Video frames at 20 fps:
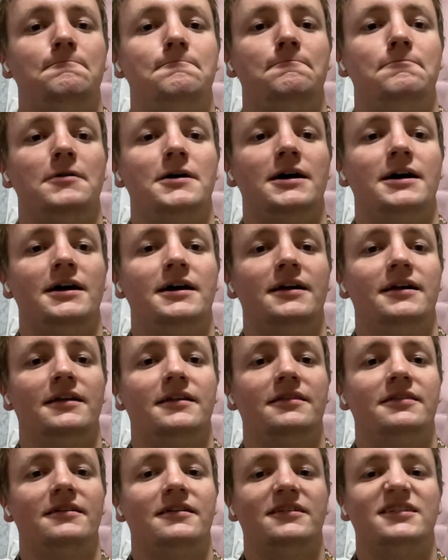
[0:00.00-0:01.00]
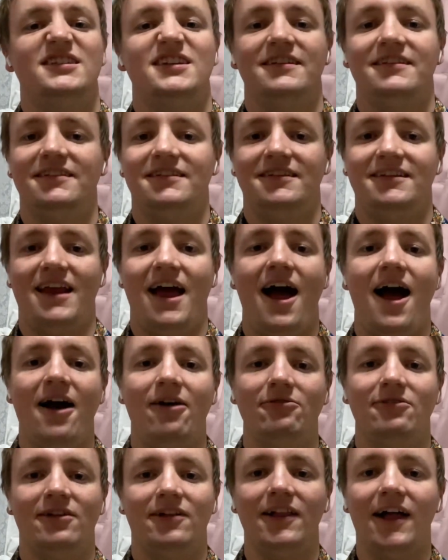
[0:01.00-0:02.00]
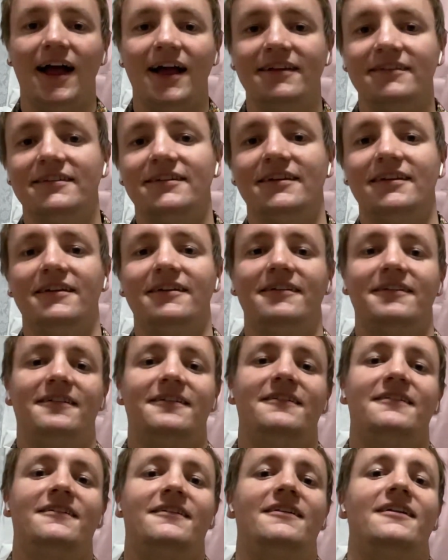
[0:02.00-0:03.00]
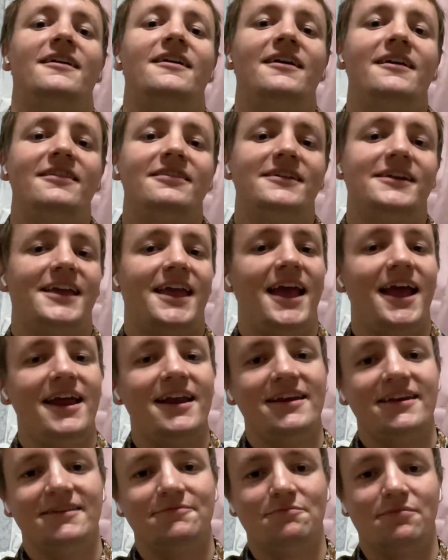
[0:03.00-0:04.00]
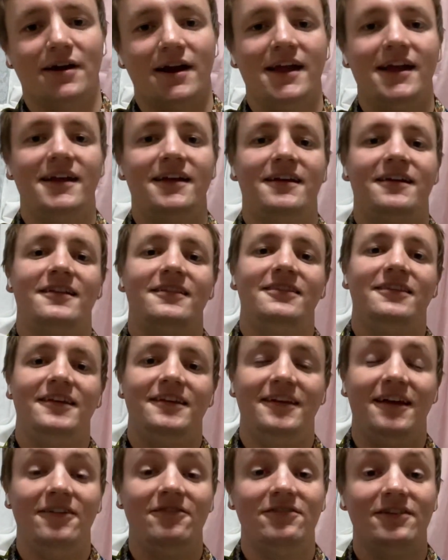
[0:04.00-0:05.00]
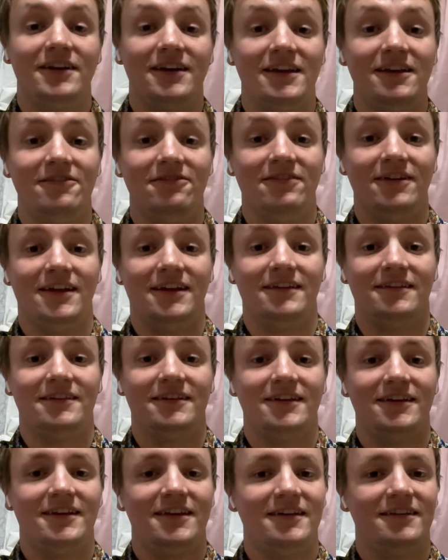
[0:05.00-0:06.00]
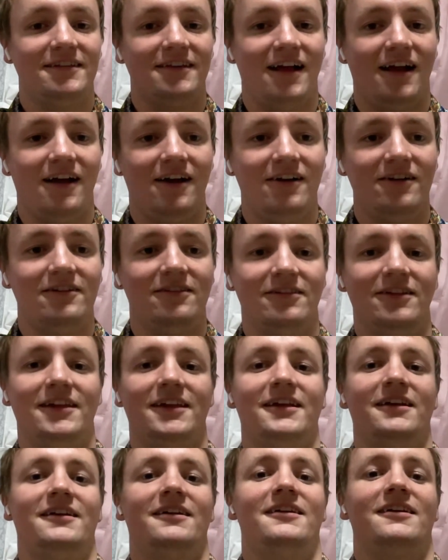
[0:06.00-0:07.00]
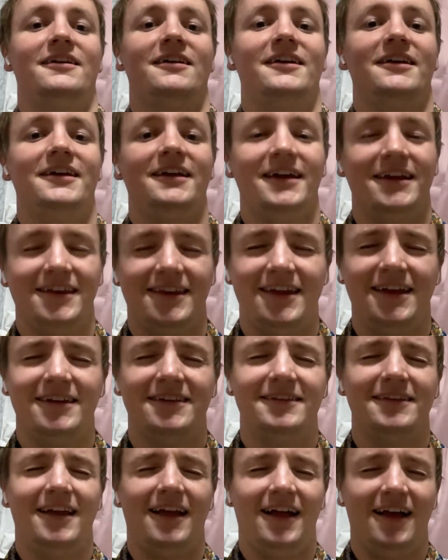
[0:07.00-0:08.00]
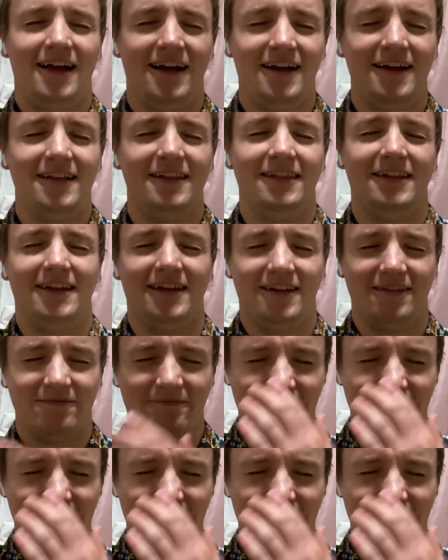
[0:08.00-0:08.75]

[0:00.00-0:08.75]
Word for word: but they're just outclassed here. They can't break the Denver defense. It gets ugly. It gets ugly.